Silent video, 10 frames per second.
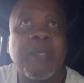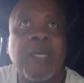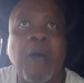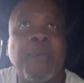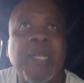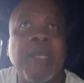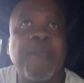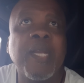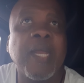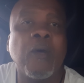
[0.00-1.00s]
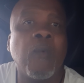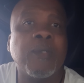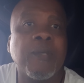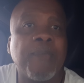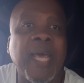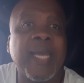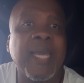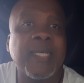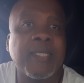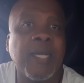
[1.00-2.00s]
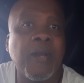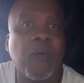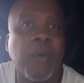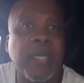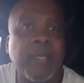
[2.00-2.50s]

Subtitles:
Cause believe me, they don't want your black ass there no way.